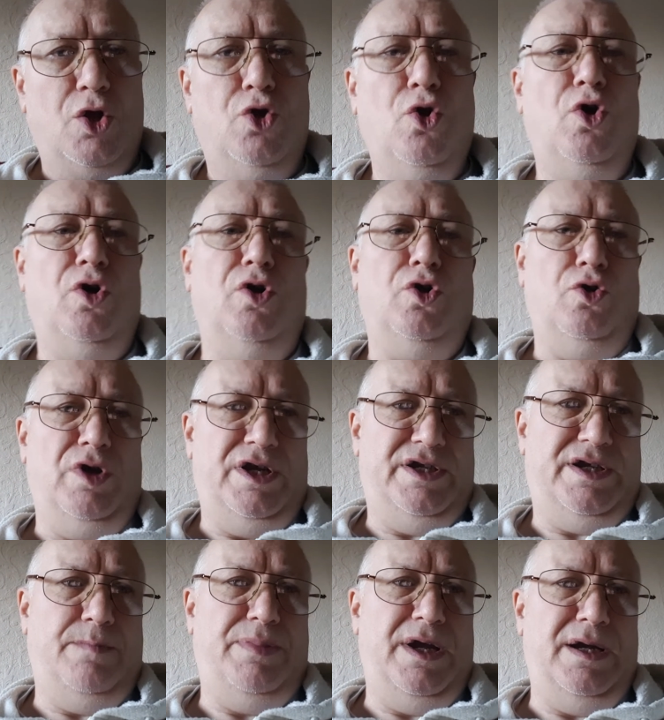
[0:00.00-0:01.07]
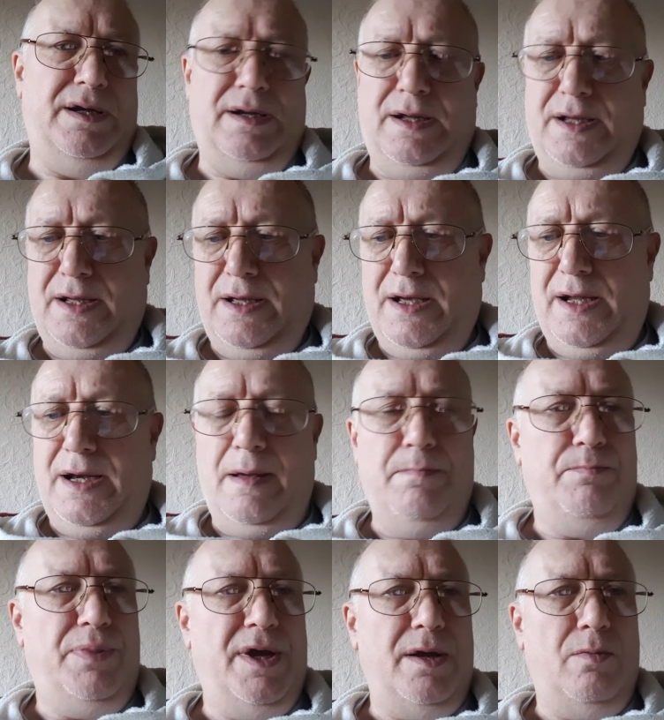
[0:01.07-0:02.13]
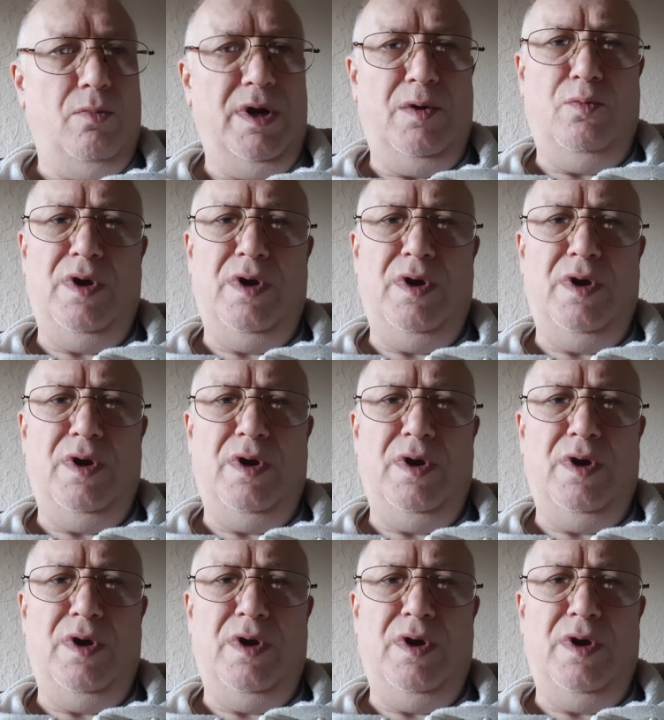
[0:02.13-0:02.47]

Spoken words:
Go into being an MP.